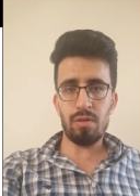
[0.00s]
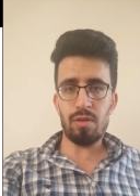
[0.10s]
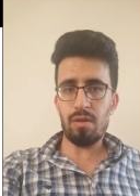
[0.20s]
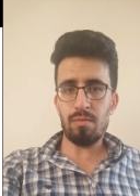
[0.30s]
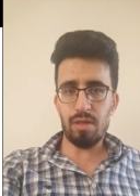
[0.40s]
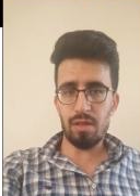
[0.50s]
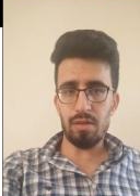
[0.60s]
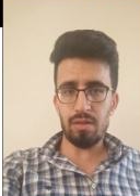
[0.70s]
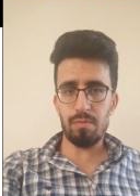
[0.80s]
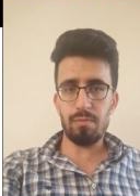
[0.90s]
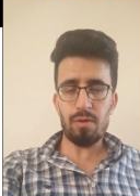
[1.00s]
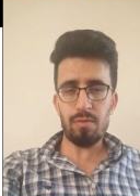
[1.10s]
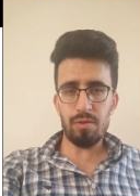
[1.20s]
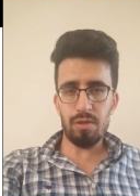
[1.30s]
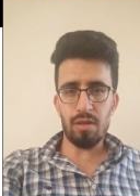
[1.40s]
to come
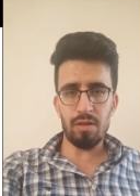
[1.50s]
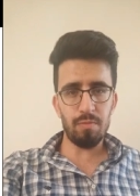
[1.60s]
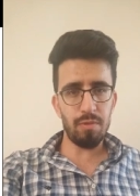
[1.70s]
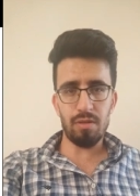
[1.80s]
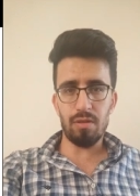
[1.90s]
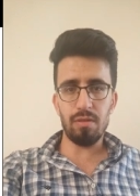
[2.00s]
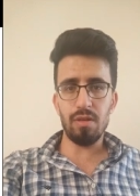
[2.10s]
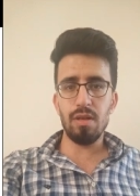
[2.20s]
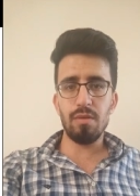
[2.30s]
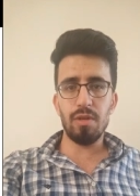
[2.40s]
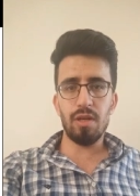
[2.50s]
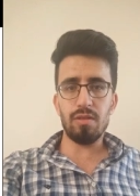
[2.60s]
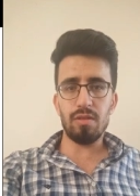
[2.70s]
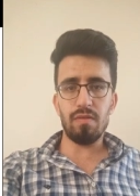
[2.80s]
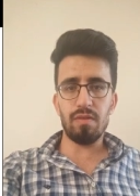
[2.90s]
to the hospital
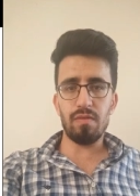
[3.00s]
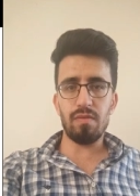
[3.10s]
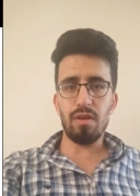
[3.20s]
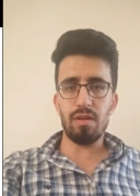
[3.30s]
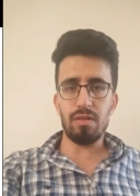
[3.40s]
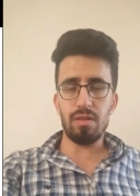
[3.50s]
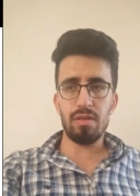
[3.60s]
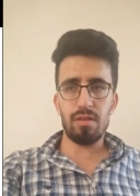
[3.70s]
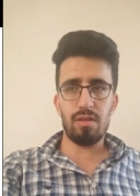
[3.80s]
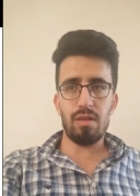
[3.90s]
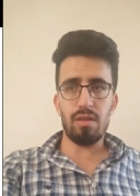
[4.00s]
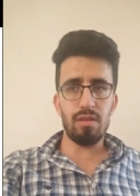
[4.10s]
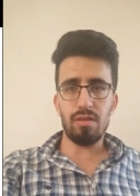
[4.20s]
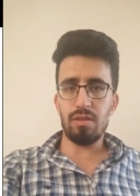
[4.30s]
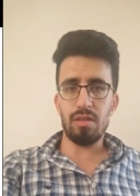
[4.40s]
because of the virus. They
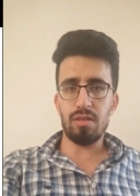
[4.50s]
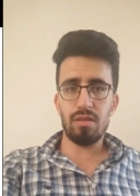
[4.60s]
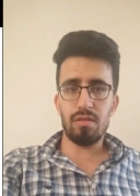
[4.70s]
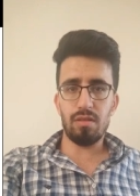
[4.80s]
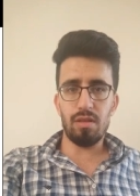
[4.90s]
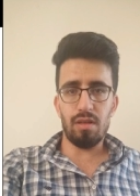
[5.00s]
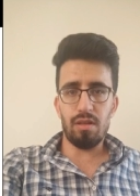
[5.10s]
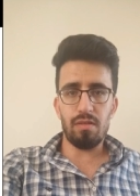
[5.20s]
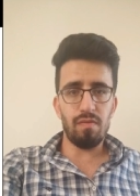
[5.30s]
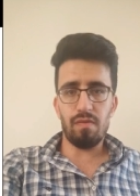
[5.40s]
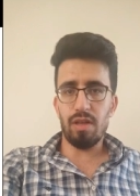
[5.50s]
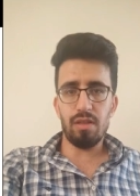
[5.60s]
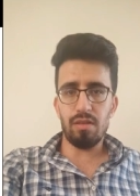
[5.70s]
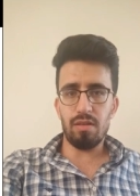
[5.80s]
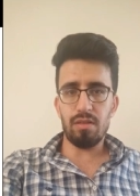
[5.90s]
just had
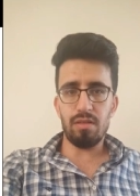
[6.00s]
waited